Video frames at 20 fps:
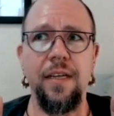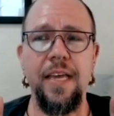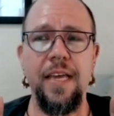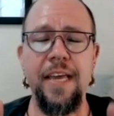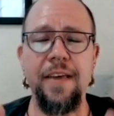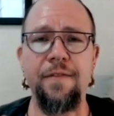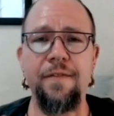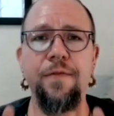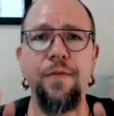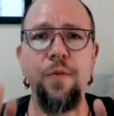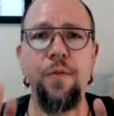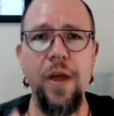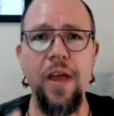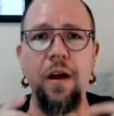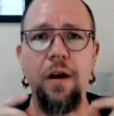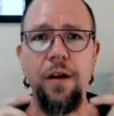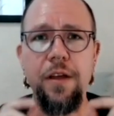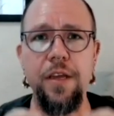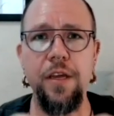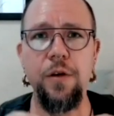if we
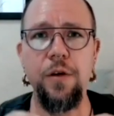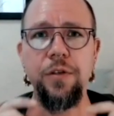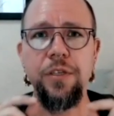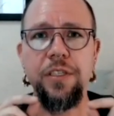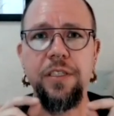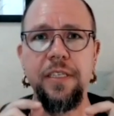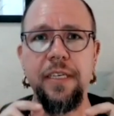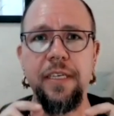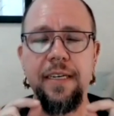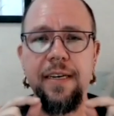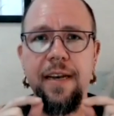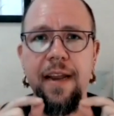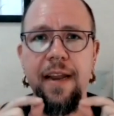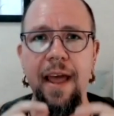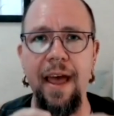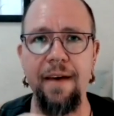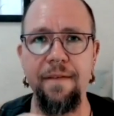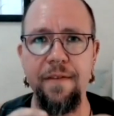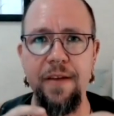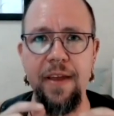are used to
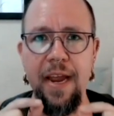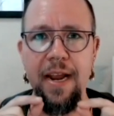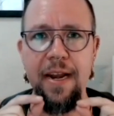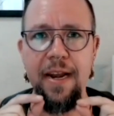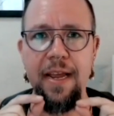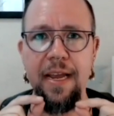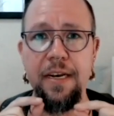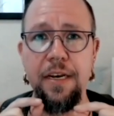navigating